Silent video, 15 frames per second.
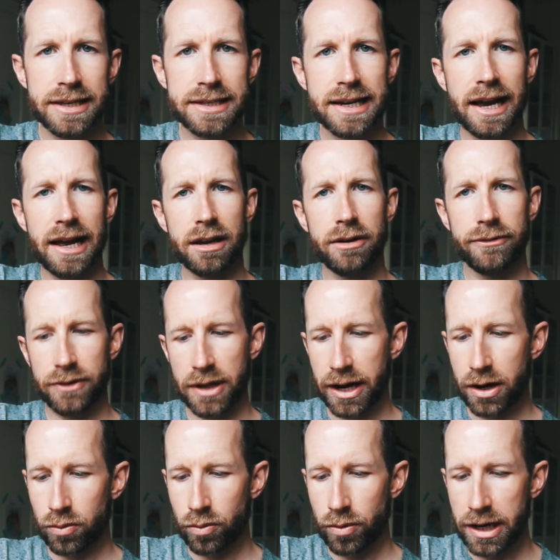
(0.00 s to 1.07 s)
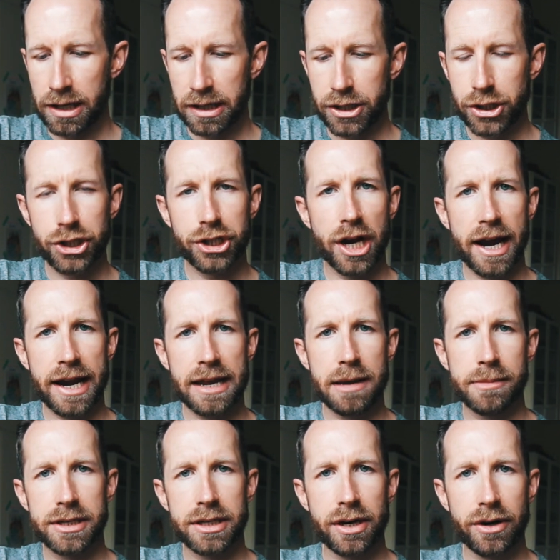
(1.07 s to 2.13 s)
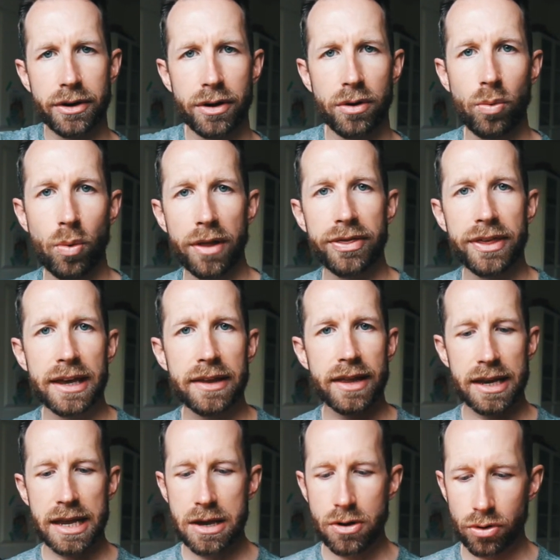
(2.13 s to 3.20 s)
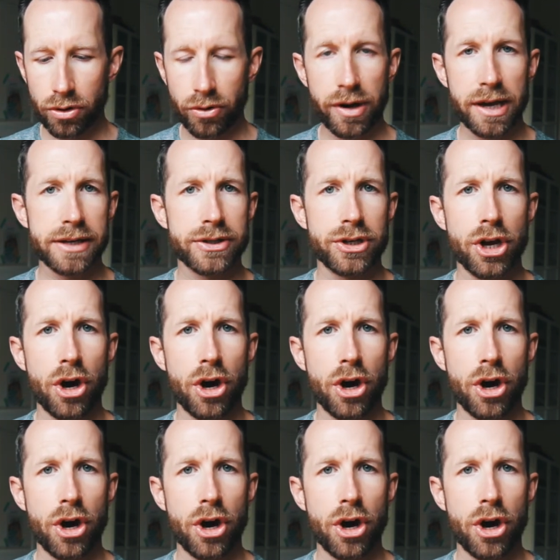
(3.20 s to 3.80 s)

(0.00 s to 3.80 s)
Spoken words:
this kind of like really shiny material. One thing that Eagle Creek is